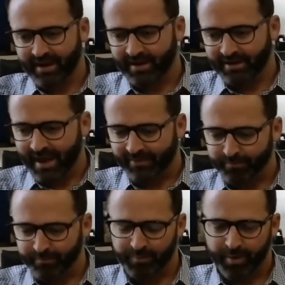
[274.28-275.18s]
yeah,
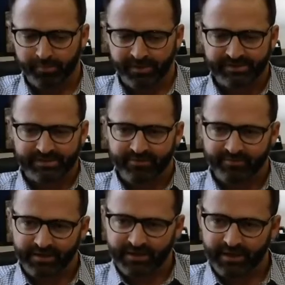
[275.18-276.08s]
the public
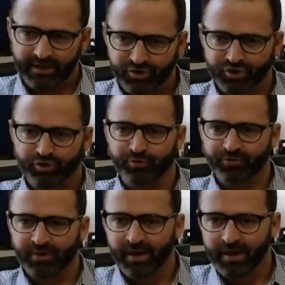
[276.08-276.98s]
safety
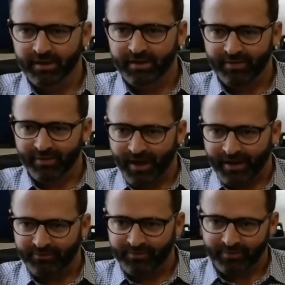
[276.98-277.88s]
issues in the
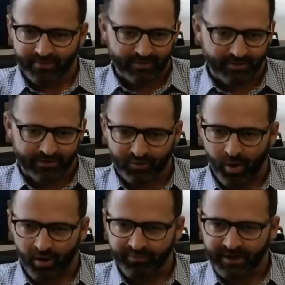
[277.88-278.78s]
last
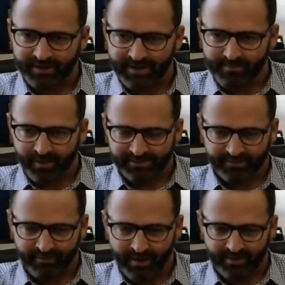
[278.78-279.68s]
12 to 18 months
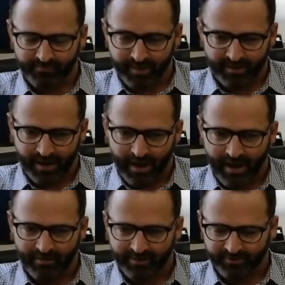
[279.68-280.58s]
have been an
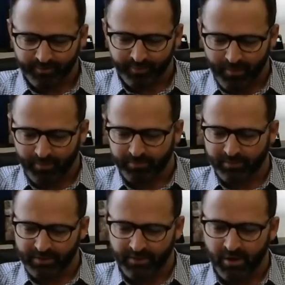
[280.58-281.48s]
obvious
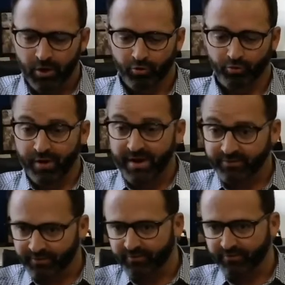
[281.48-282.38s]
probably
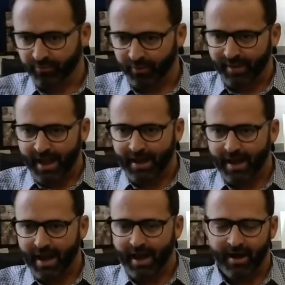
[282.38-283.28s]
reason for that.
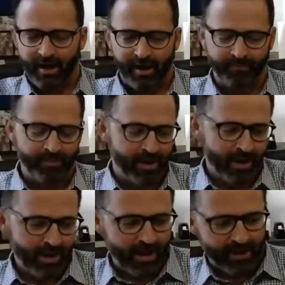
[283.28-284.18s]

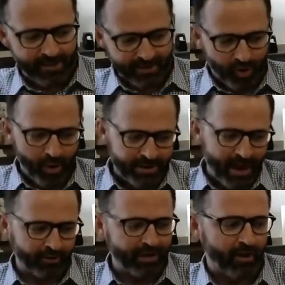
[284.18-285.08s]
I think going
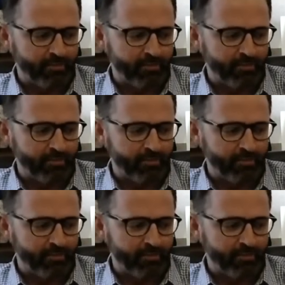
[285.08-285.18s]
downtown